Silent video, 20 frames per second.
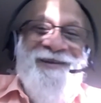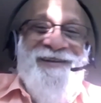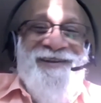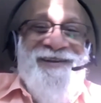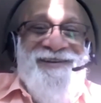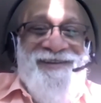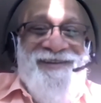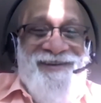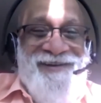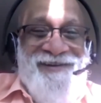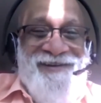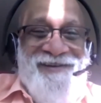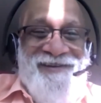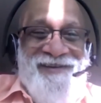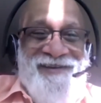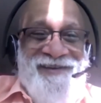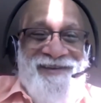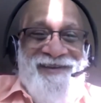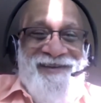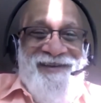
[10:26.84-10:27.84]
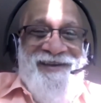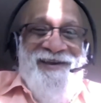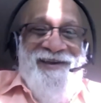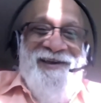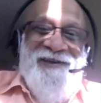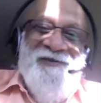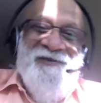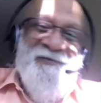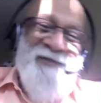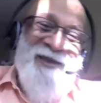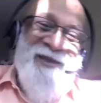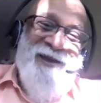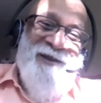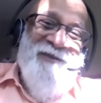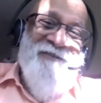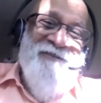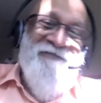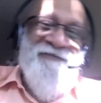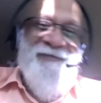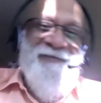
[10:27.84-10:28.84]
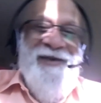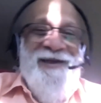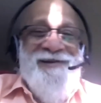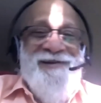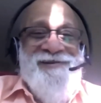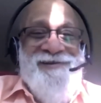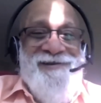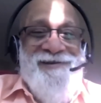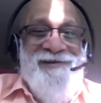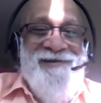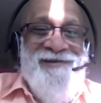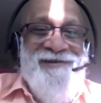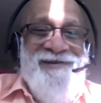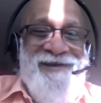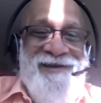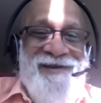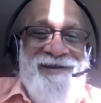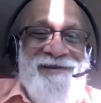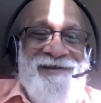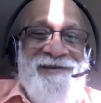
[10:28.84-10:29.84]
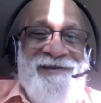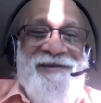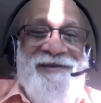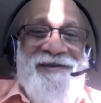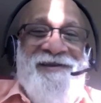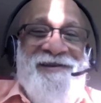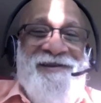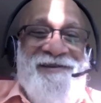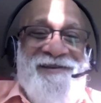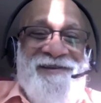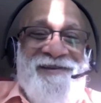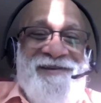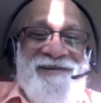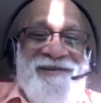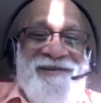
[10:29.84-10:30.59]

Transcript: did, as Mary of Magdalene did.